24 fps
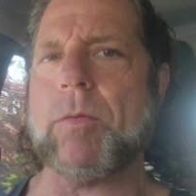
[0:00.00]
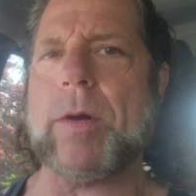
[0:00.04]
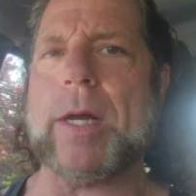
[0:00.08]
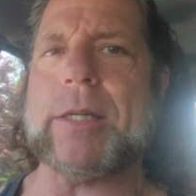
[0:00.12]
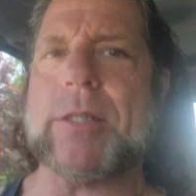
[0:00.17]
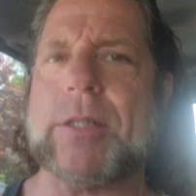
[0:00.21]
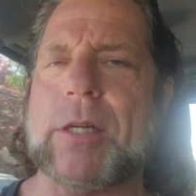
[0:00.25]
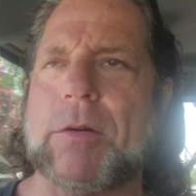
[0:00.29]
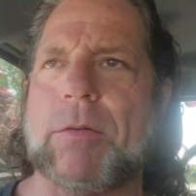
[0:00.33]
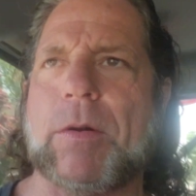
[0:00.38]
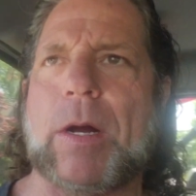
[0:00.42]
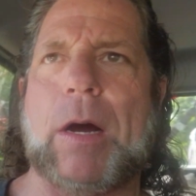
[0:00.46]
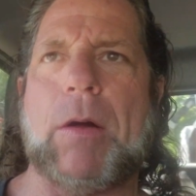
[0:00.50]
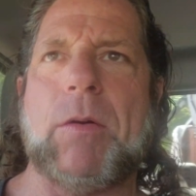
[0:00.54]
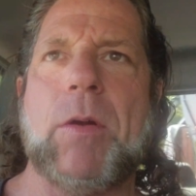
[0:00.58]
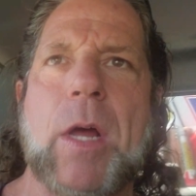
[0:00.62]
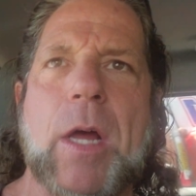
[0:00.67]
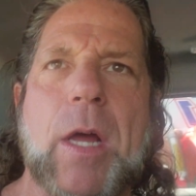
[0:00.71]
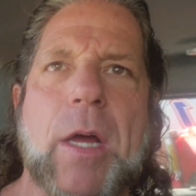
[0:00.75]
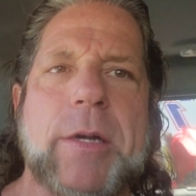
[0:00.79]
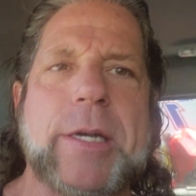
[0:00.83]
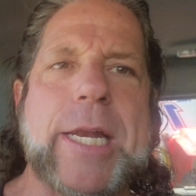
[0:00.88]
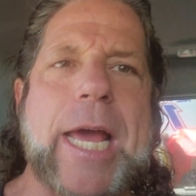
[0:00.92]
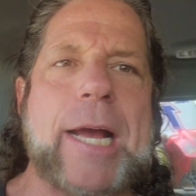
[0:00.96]
racing around
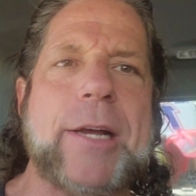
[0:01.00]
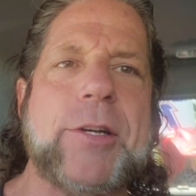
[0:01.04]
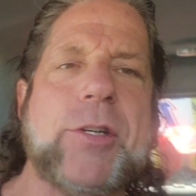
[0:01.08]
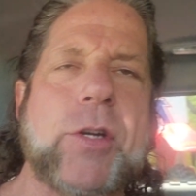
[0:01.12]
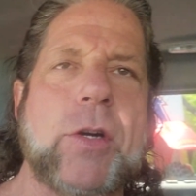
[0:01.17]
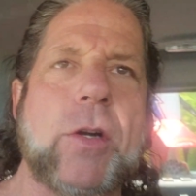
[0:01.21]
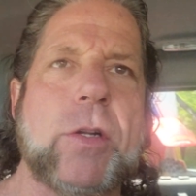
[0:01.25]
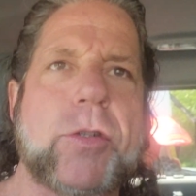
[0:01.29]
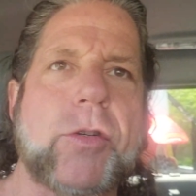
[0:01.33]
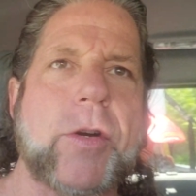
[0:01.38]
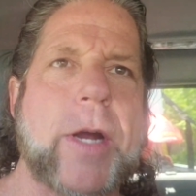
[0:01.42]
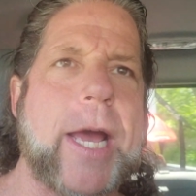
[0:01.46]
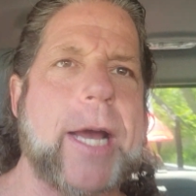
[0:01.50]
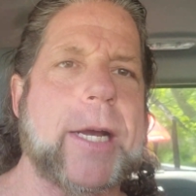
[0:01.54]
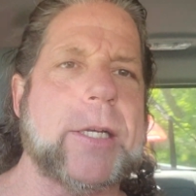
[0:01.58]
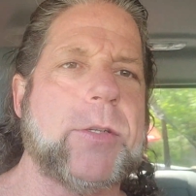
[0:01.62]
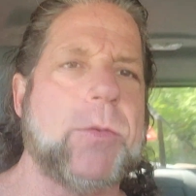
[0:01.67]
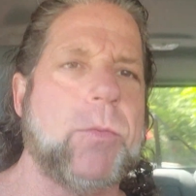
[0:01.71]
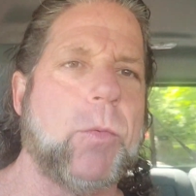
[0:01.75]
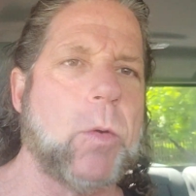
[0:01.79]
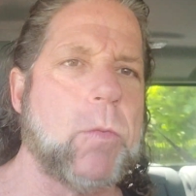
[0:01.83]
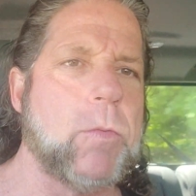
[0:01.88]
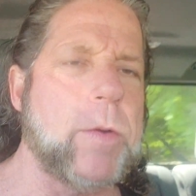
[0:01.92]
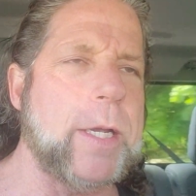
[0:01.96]
national tracks.
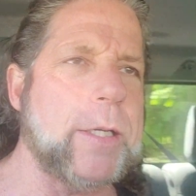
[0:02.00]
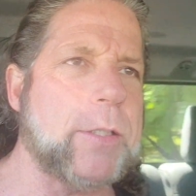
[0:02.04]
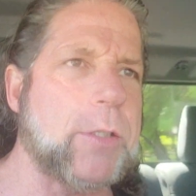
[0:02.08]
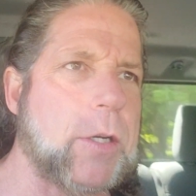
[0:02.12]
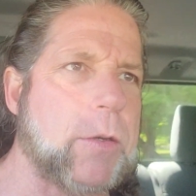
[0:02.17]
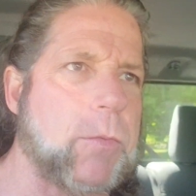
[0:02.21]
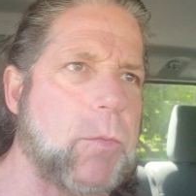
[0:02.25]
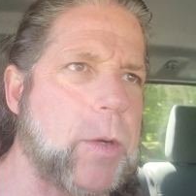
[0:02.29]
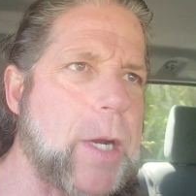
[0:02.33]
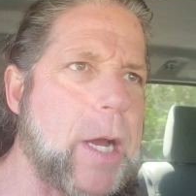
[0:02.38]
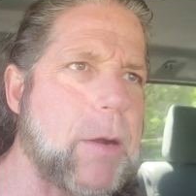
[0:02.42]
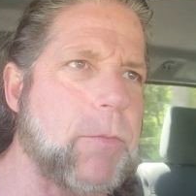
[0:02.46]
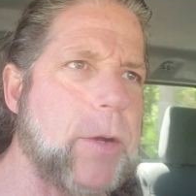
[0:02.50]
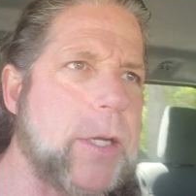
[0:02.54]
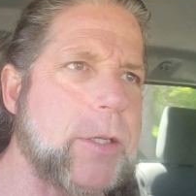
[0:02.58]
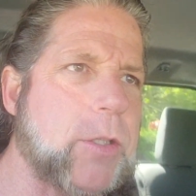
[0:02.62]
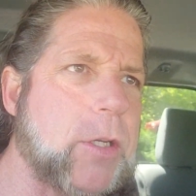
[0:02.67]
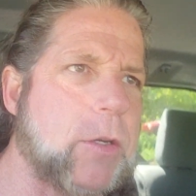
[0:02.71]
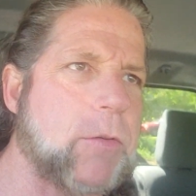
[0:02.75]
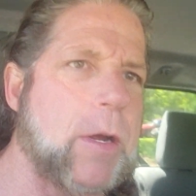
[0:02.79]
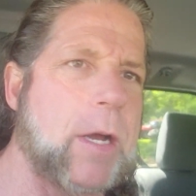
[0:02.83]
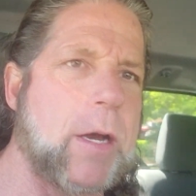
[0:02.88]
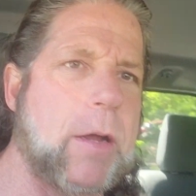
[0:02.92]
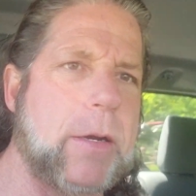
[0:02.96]
We're racing. We're not
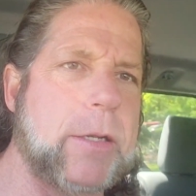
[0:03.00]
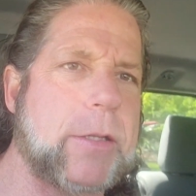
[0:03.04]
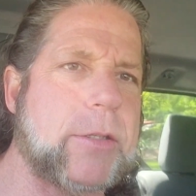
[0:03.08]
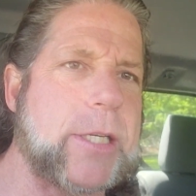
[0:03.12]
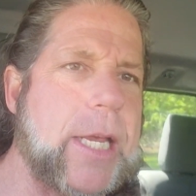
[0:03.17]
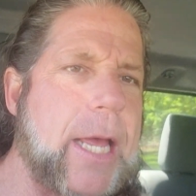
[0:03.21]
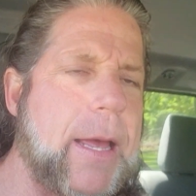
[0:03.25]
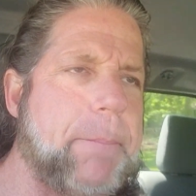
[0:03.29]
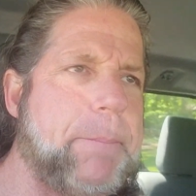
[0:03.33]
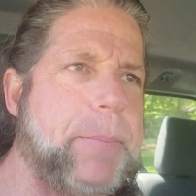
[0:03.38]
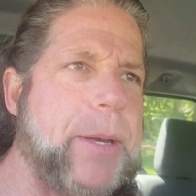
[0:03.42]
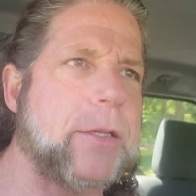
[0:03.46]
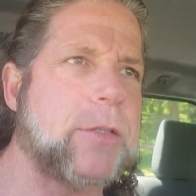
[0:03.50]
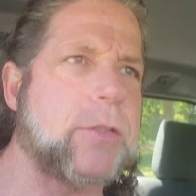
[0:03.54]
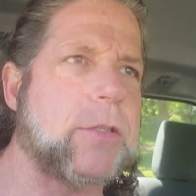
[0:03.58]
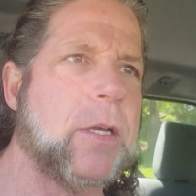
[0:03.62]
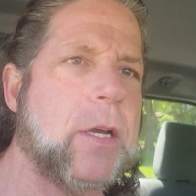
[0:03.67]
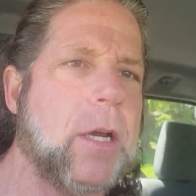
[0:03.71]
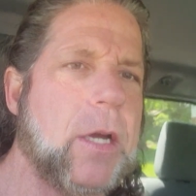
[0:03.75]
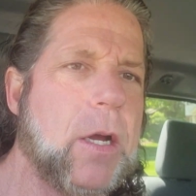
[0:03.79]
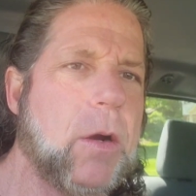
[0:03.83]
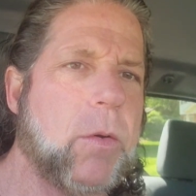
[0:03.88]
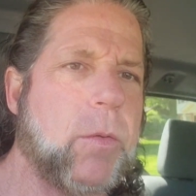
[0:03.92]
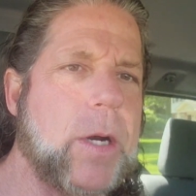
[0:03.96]
racing around in sand pits.
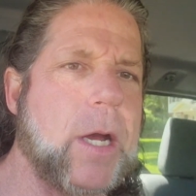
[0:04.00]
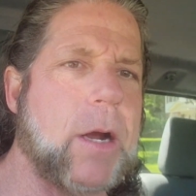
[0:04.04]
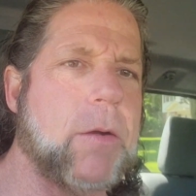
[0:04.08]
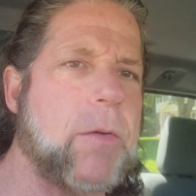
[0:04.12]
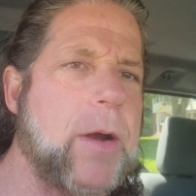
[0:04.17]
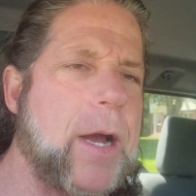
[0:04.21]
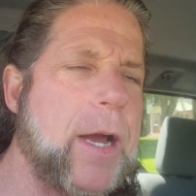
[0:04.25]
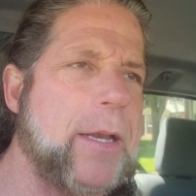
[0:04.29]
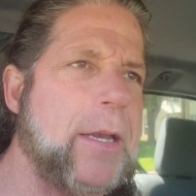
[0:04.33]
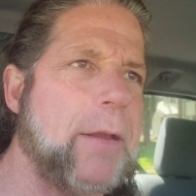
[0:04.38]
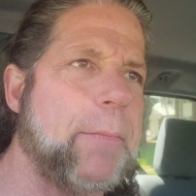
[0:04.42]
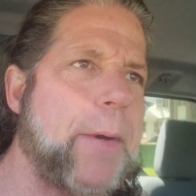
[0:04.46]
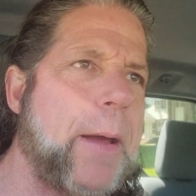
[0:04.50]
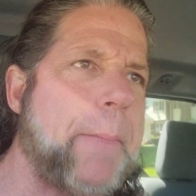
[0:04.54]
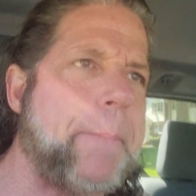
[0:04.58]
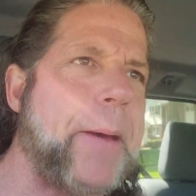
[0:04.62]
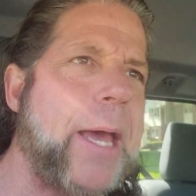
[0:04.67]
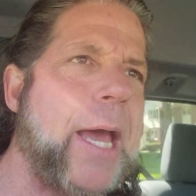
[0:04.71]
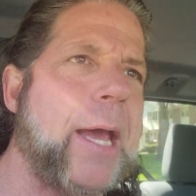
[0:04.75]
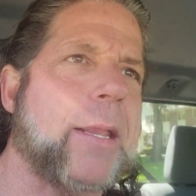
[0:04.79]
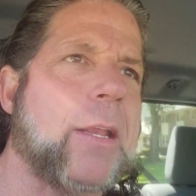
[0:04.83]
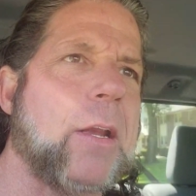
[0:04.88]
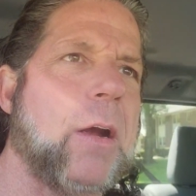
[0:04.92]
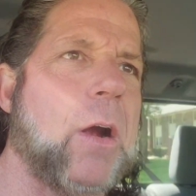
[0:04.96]
We're not riding in my
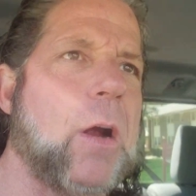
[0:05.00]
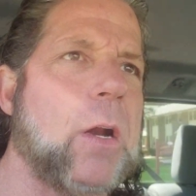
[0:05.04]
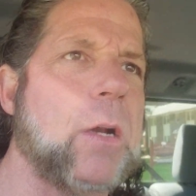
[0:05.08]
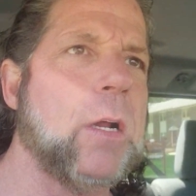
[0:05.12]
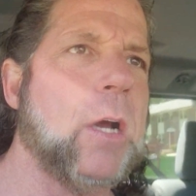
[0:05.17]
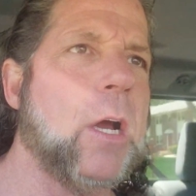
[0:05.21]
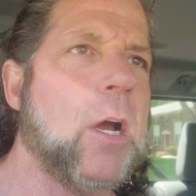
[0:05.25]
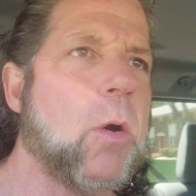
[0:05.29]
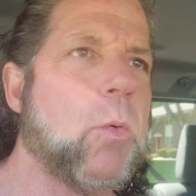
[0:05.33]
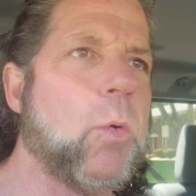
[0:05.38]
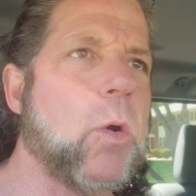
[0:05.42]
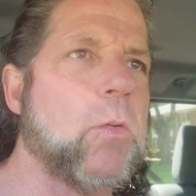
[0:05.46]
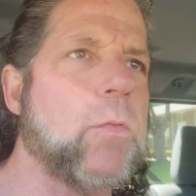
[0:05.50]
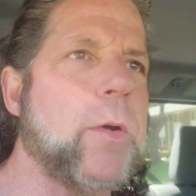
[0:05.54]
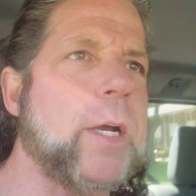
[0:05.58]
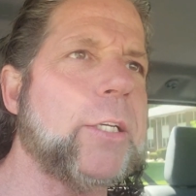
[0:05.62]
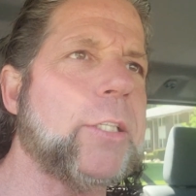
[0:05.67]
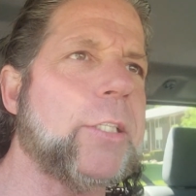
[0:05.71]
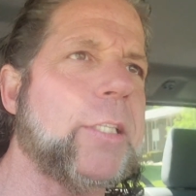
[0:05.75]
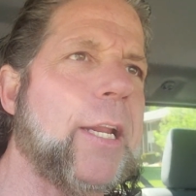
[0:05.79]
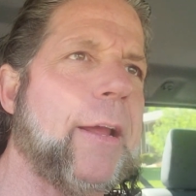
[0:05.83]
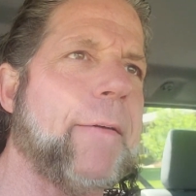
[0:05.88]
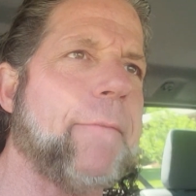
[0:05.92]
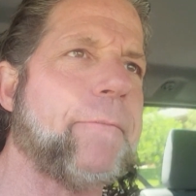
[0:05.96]
backyard. We're
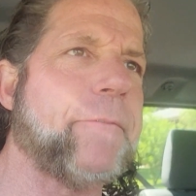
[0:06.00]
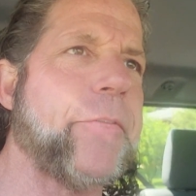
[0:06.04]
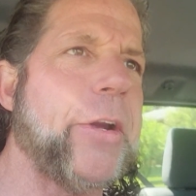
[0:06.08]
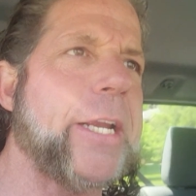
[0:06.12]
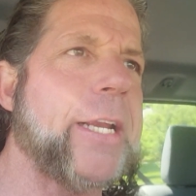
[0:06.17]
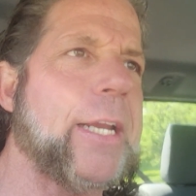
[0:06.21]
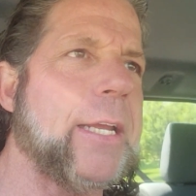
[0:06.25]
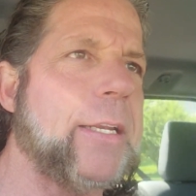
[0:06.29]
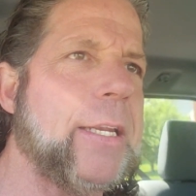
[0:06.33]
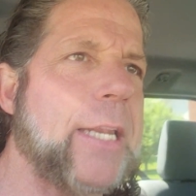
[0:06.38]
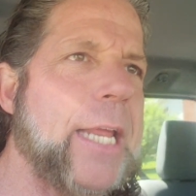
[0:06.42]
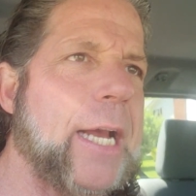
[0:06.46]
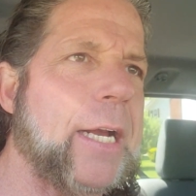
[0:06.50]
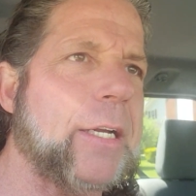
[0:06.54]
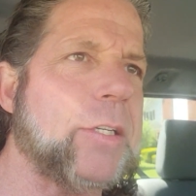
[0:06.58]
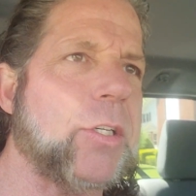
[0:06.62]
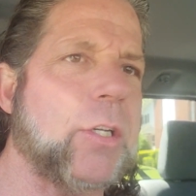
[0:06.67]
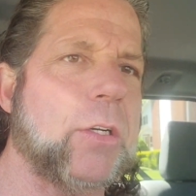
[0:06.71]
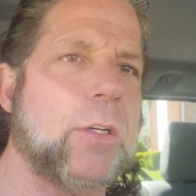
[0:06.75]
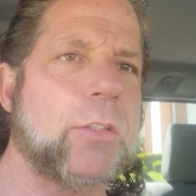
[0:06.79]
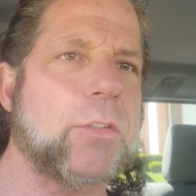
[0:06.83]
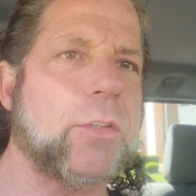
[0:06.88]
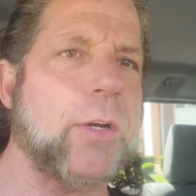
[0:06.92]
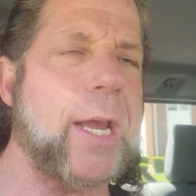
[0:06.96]
racing at freaking
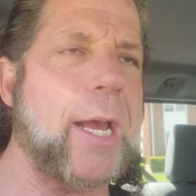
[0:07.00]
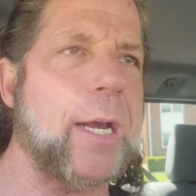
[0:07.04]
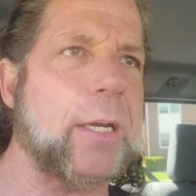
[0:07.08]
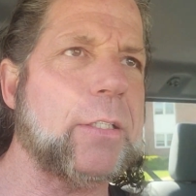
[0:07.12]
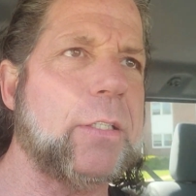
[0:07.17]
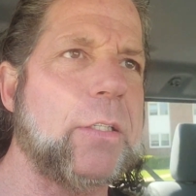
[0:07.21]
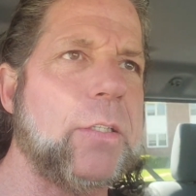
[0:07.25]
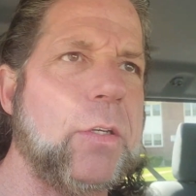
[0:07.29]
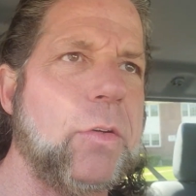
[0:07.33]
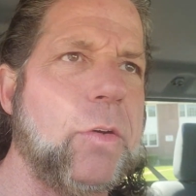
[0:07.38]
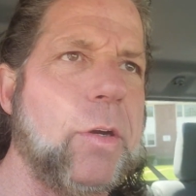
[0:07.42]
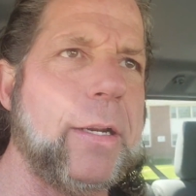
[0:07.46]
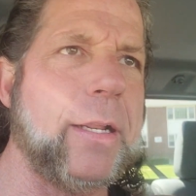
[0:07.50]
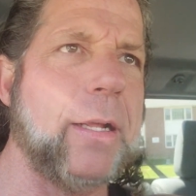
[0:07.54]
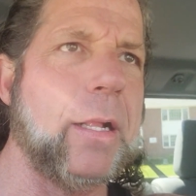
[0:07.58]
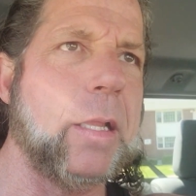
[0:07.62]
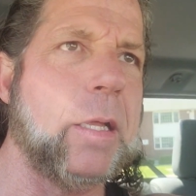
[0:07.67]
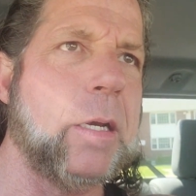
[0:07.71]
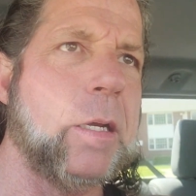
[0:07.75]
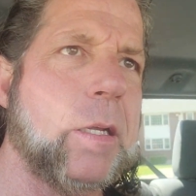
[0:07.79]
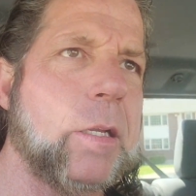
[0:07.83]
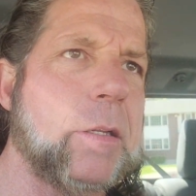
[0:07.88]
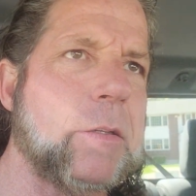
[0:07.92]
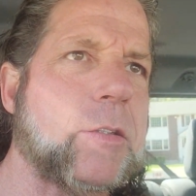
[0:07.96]
national tracks,
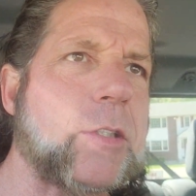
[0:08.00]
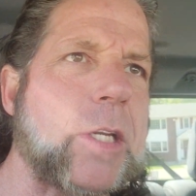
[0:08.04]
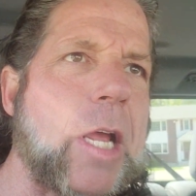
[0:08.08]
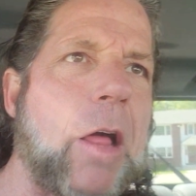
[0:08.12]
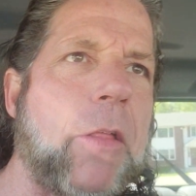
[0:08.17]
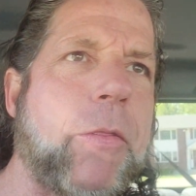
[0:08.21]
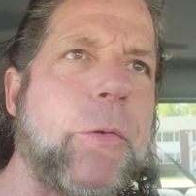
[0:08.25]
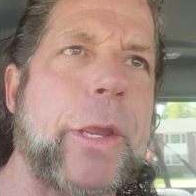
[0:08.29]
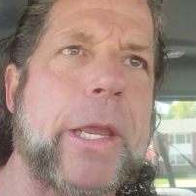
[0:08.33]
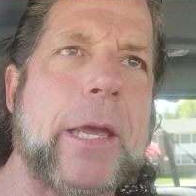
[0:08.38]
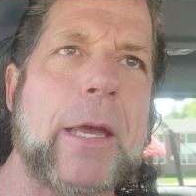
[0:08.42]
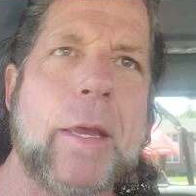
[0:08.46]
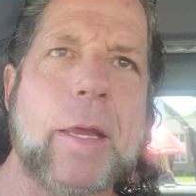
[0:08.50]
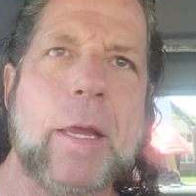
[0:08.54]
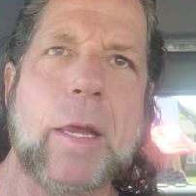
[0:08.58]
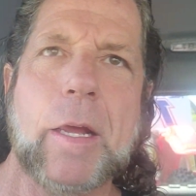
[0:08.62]
Unadilla and Southwick.